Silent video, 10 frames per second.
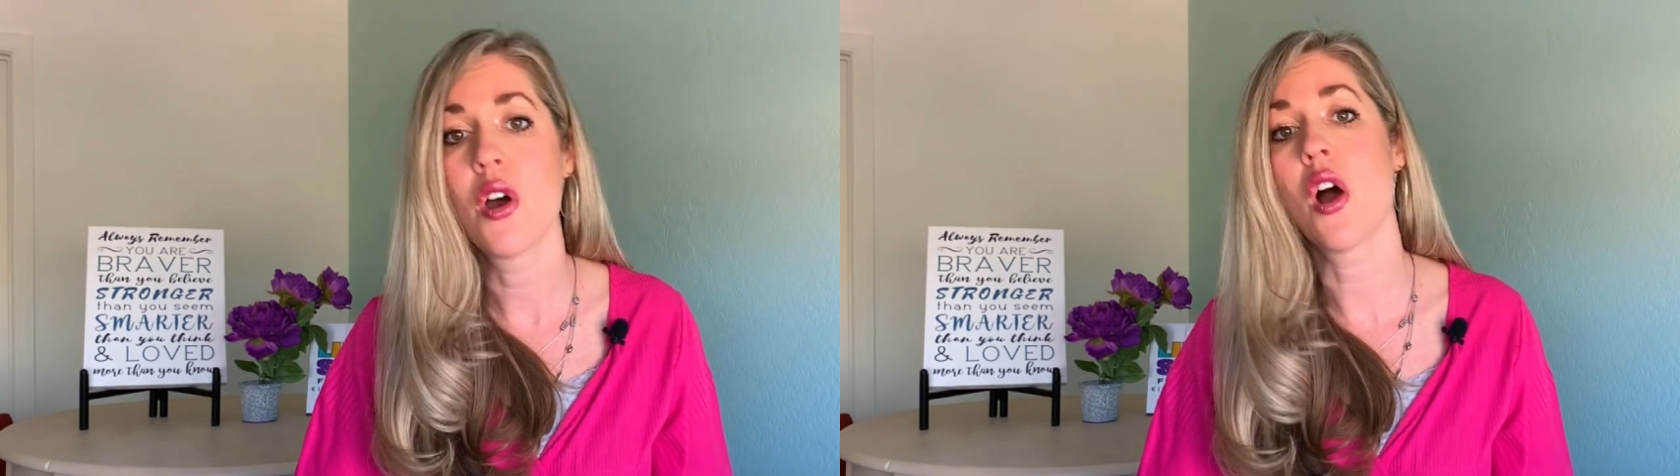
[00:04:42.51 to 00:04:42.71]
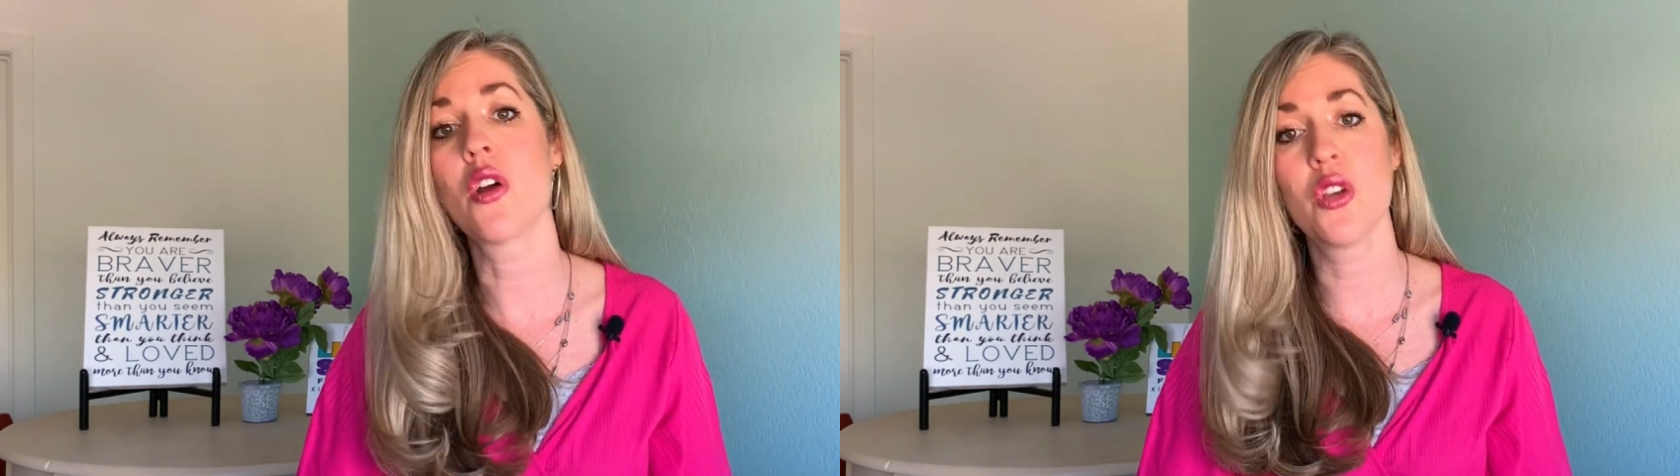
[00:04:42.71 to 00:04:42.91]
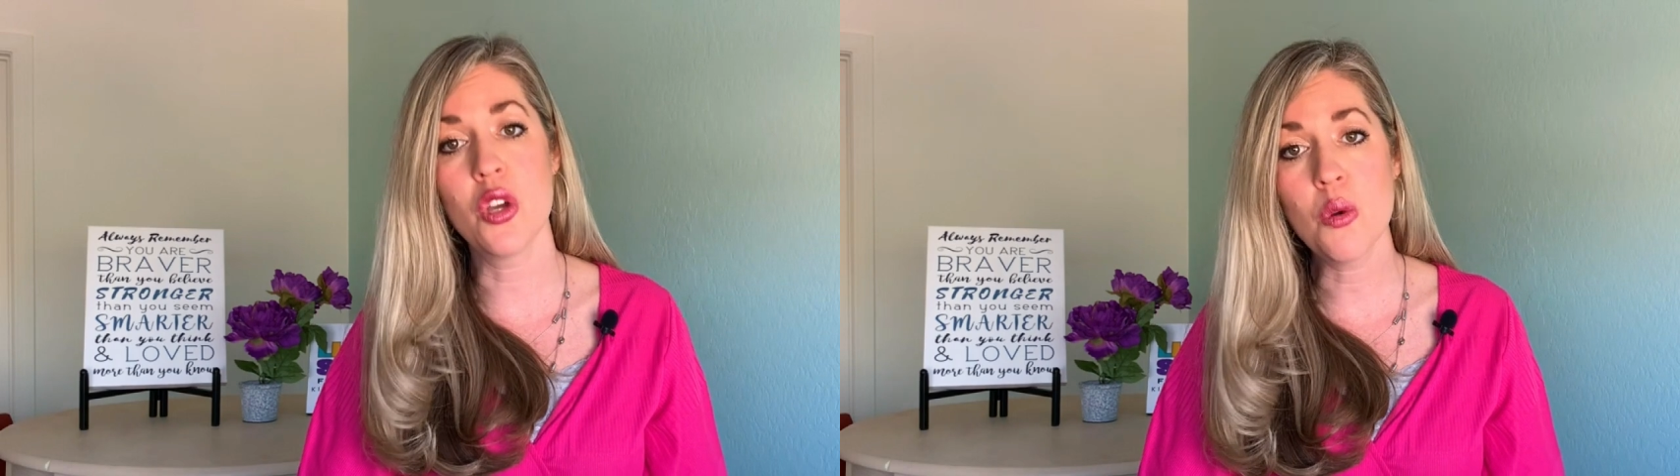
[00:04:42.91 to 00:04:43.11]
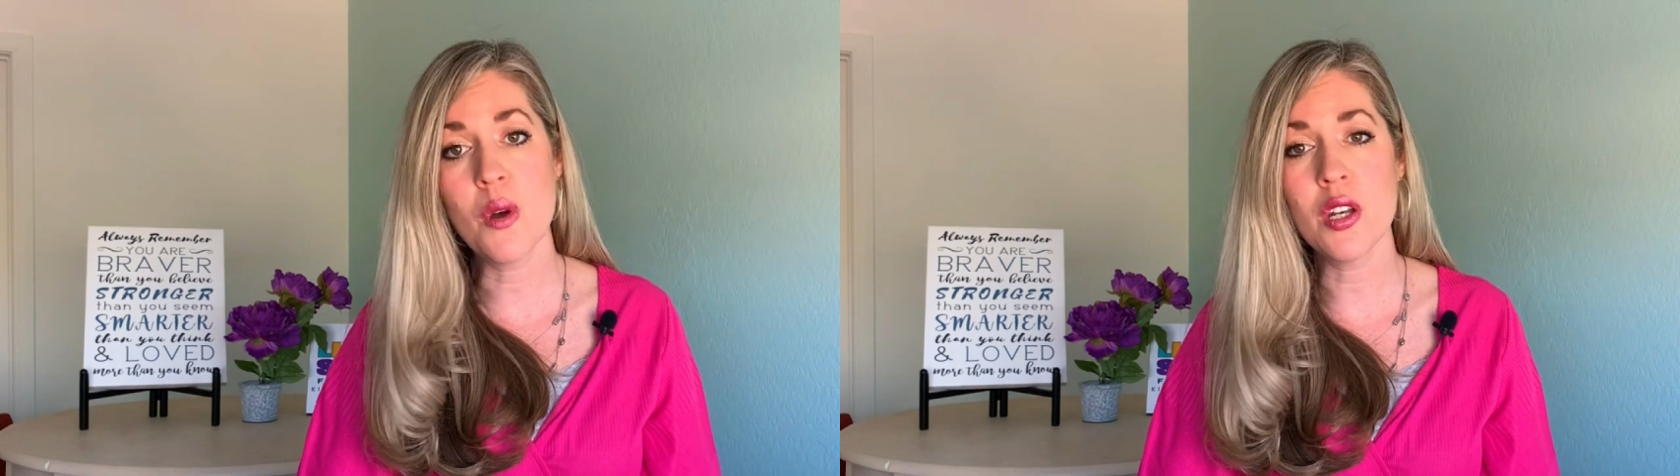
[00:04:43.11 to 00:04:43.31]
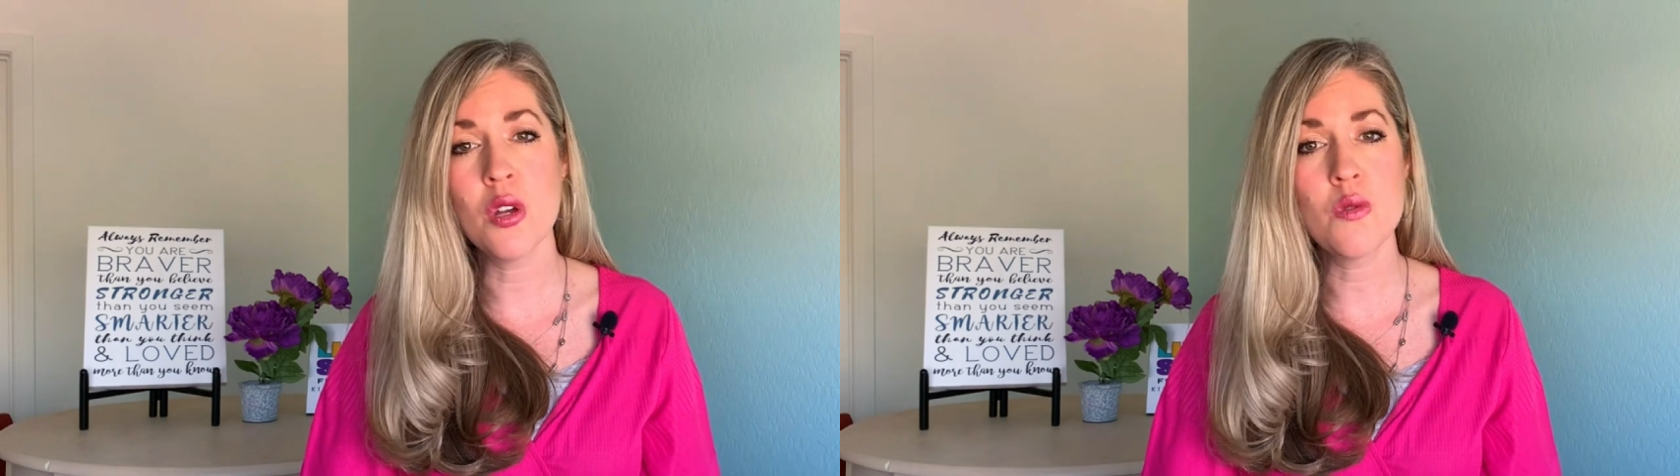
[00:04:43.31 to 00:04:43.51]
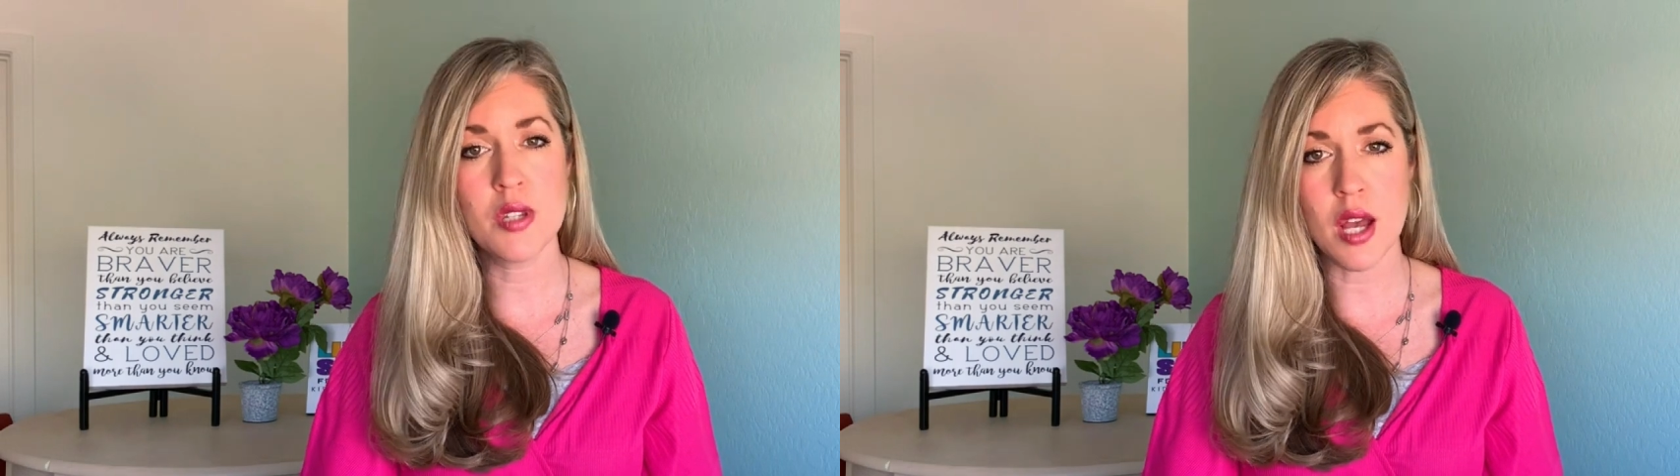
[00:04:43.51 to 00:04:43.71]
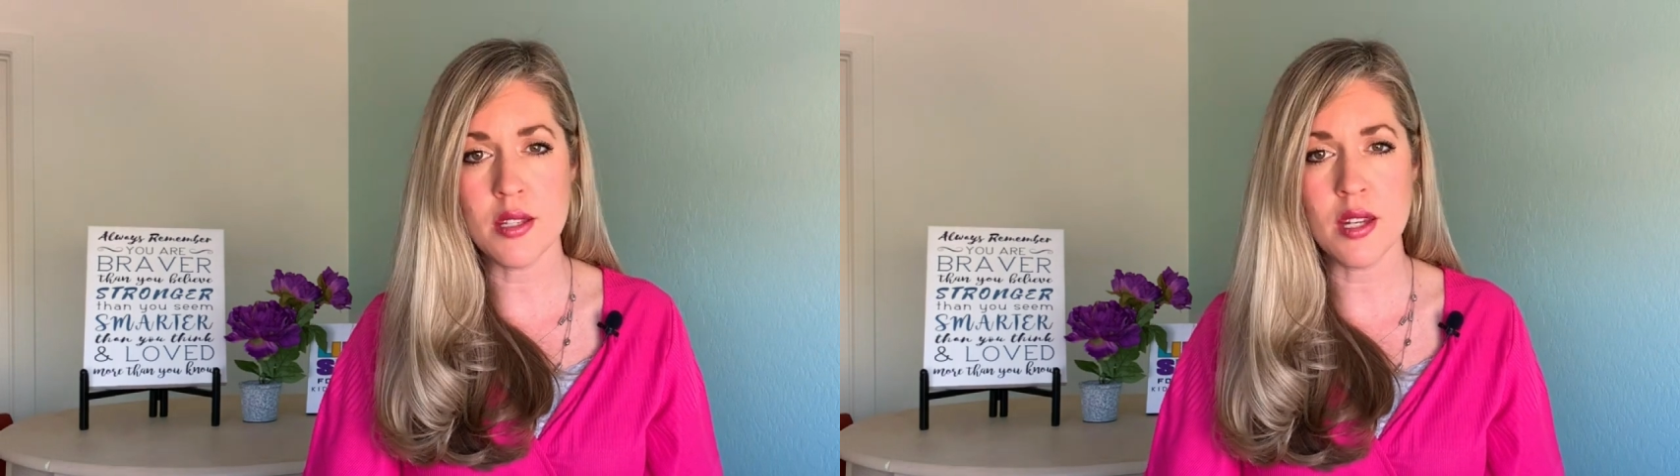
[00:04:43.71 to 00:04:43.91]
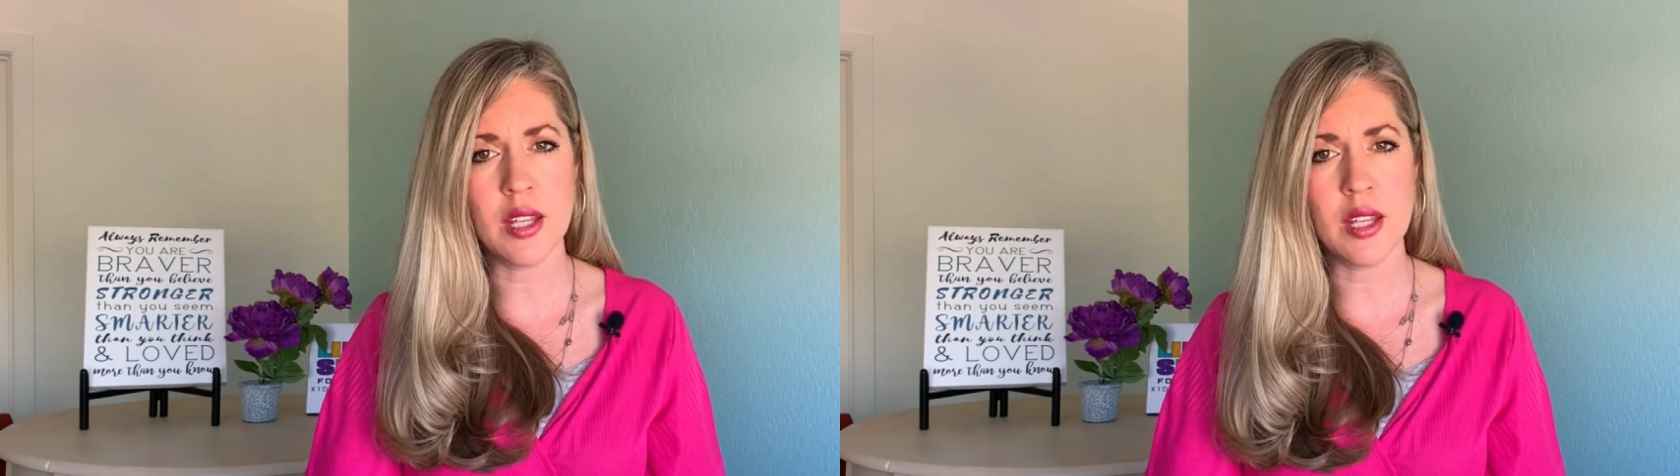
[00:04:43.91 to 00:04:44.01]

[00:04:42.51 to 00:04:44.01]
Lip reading: Are you one who doesn't